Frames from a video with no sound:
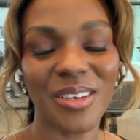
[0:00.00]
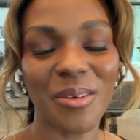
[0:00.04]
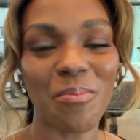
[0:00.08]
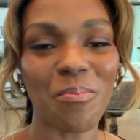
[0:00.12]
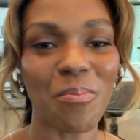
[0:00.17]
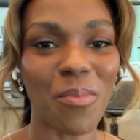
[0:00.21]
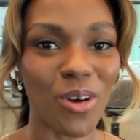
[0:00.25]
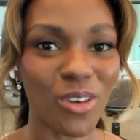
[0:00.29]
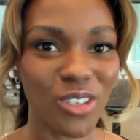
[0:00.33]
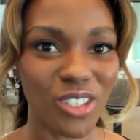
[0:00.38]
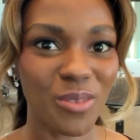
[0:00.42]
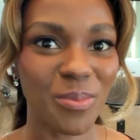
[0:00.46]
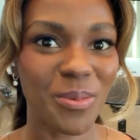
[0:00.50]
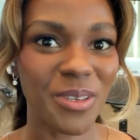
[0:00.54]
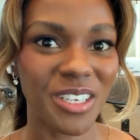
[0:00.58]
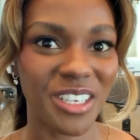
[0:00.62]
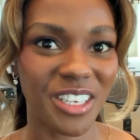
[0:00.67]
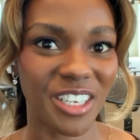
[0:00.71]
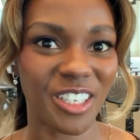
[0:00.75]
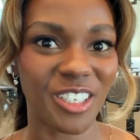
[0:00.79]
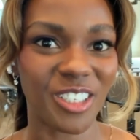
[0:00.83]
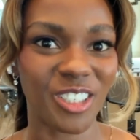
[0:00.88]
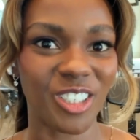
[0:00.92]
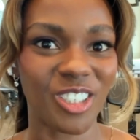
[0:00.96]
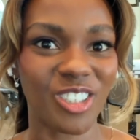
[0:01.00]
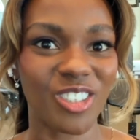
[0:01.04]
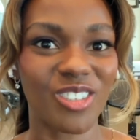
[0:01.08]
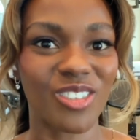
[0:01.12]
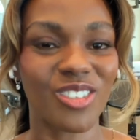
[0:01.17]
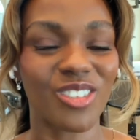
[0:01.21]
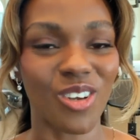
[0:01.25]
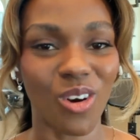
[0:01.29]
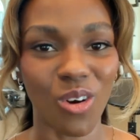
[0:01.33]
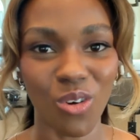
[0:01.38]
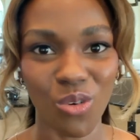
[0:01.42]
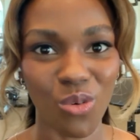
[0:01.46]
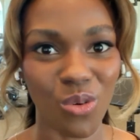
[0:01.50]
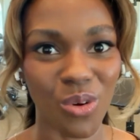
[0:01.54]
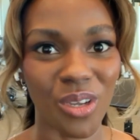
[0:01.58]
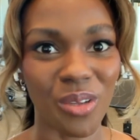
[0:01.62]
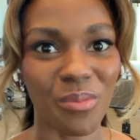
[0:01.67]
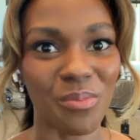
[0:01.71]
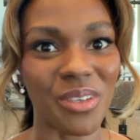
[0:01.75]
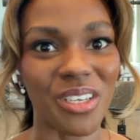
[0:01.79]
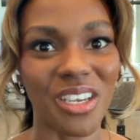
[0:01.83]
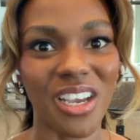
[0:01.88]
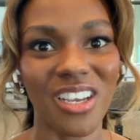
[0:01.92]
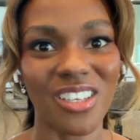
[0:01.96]
Most beginners don't quit
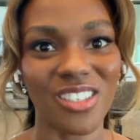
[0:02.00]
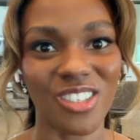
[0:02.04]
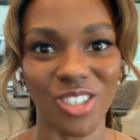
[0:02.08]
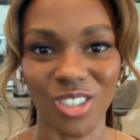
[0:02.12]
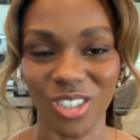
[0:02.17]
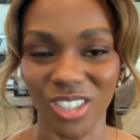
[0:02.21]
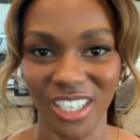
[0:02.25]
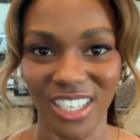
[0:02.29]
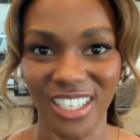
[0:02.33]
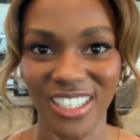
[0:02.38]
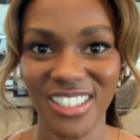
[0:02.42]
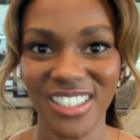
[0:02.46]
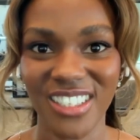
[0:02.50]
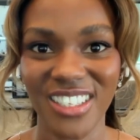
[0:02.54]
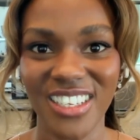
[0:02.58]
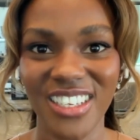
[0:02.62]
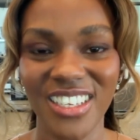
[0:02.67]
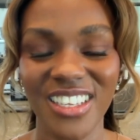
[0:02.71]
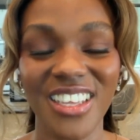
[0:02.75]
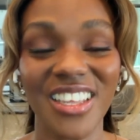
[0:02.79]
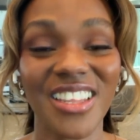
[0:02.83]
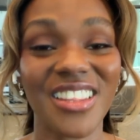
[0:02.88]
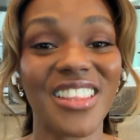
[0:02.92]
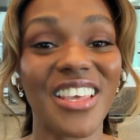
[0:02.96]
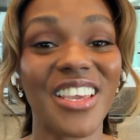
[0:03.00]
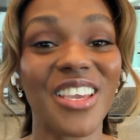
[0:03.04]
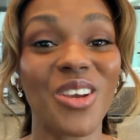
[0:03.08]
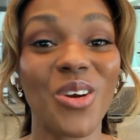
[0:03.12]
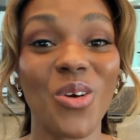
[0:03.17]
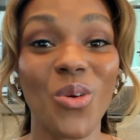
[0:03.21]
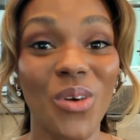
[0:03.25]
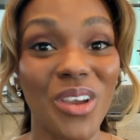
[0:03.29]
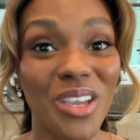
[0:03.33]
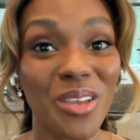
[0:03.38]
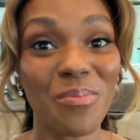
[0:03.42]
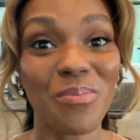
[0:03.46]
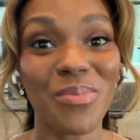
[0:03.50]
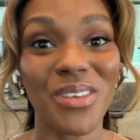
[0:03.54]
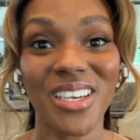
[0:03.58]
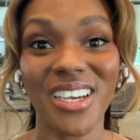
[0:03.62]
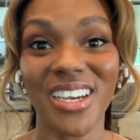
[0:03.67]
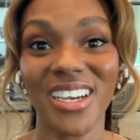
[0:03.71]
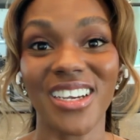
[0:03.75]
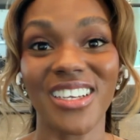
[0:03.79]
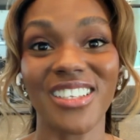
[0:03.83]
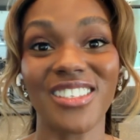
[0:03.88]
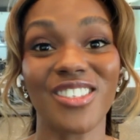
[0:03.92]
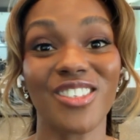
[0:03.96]
because they're lazy. They quit
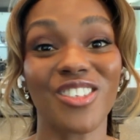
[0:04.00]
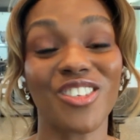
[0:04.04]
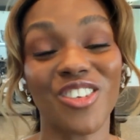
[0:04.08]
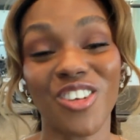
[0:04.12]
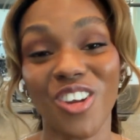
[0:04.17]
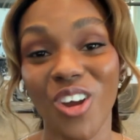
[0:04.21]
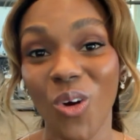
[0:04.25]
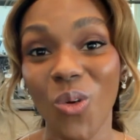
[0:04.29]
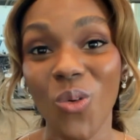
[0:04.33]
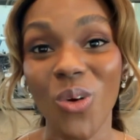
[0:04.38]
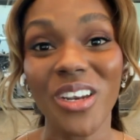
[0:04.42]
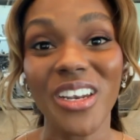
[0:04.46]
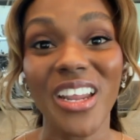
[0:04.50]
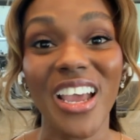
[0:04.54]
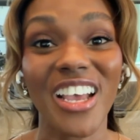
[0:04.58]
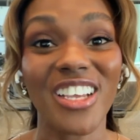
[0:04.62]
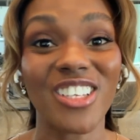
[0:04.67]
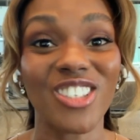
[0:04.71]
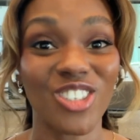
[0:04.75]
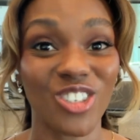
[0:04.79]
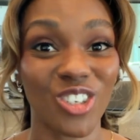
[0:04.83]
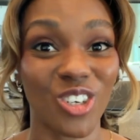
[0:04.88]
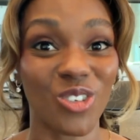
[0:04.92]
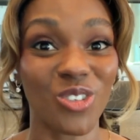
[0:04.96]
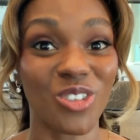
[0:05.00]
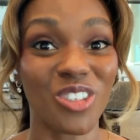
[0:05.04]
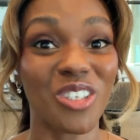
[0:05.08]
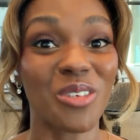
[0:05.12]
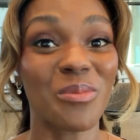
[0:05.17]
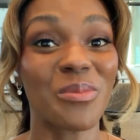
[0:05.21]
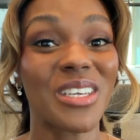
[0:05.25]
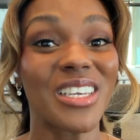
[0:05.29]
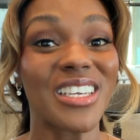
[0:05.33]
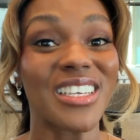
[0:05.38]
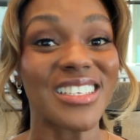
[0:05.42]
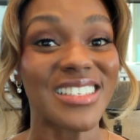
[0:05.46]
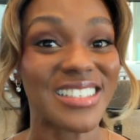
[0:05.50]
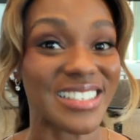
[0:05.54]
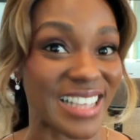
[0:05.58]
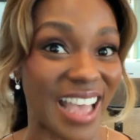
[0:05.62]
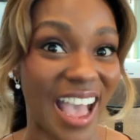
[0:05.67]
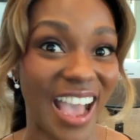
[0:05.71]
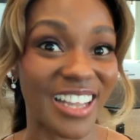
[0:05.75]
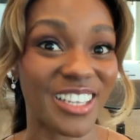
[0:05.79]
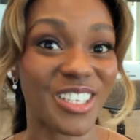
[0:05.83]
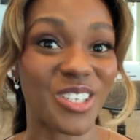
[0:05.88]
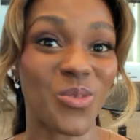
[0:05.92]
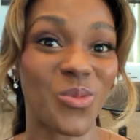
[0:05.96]
because no one has showed them
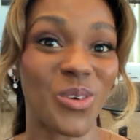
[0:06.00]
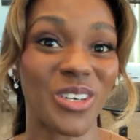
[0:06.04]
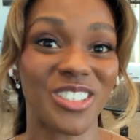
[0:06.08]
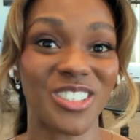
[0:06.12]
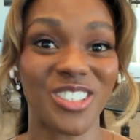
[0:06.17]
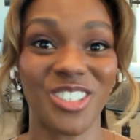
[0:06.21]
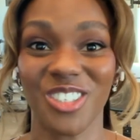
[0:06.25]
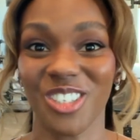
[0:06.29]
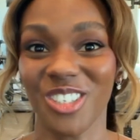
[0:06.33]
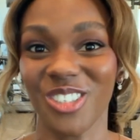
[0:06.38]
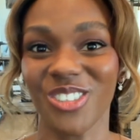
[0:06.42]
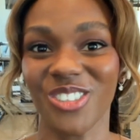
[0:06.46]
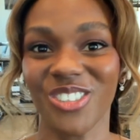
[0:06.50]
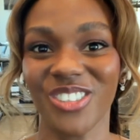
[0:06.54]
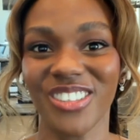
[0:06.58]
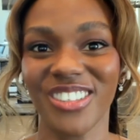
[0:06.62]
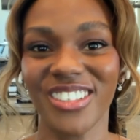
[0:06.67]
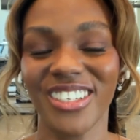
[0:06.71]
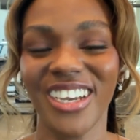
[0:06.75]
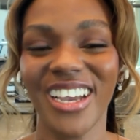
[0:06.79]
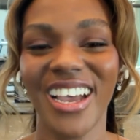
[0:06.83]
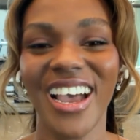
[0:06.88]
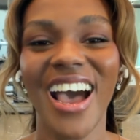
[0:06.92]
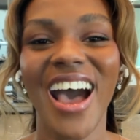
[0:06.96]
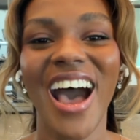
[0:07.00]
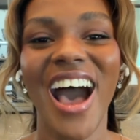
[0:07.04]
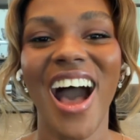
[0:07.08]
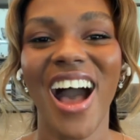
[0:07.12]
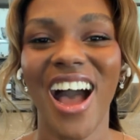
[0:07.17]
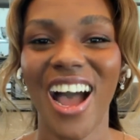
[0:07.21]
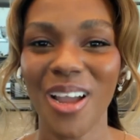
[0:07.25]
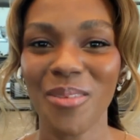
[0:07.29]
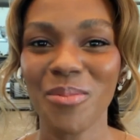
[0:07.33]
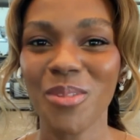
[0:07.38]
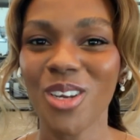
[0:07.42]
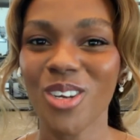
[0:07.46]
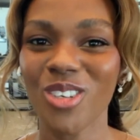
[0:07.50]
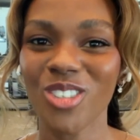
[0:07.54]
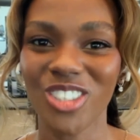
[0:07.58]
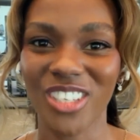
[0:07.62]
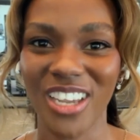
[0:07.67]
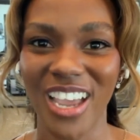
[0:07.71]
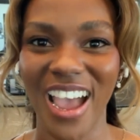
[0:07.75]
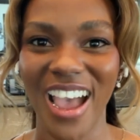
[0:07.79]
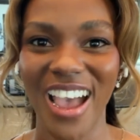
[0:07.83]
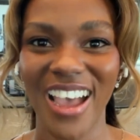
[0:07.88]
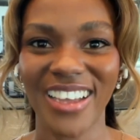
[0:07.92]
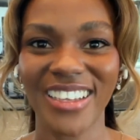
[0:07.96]
exactly what to do. I'm Coach
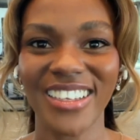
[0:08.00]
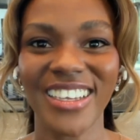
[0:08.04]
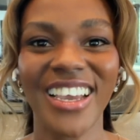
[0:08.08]
Kat,